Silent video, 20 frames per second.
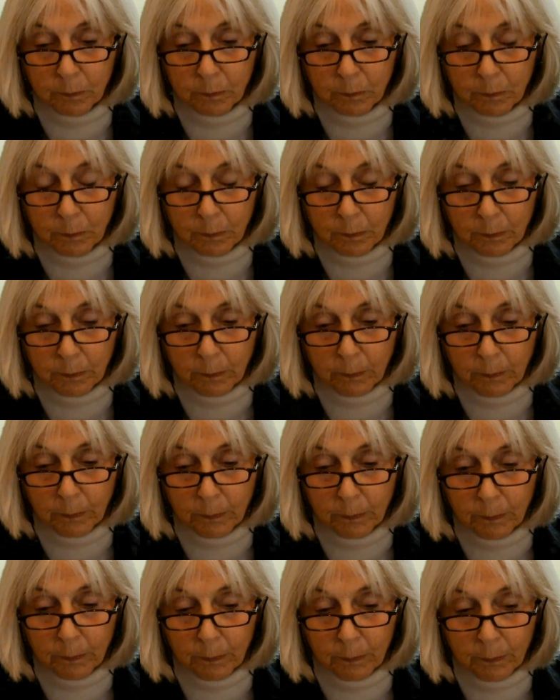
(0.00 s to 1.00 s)

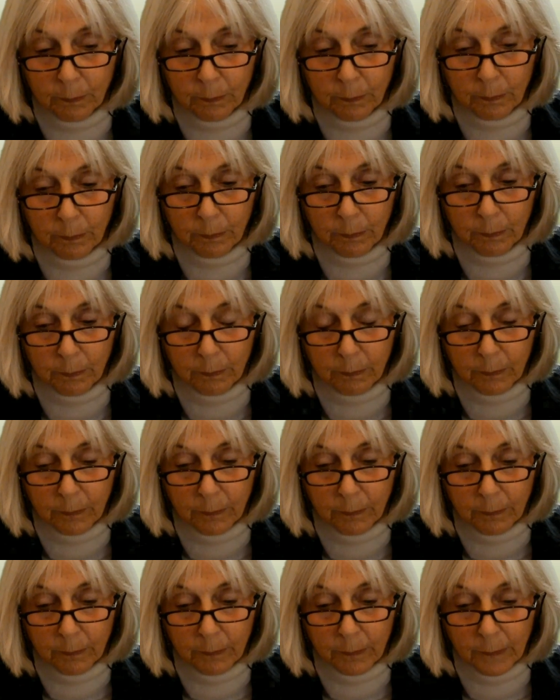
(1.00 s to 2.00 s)

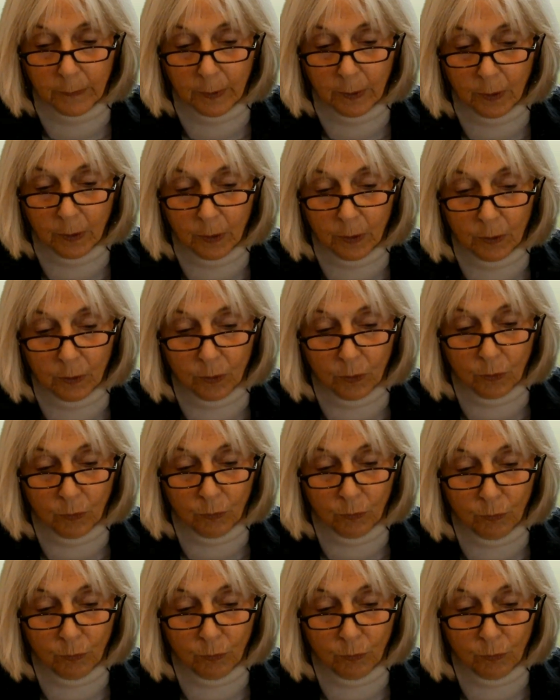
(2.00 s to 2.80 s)
[no speech]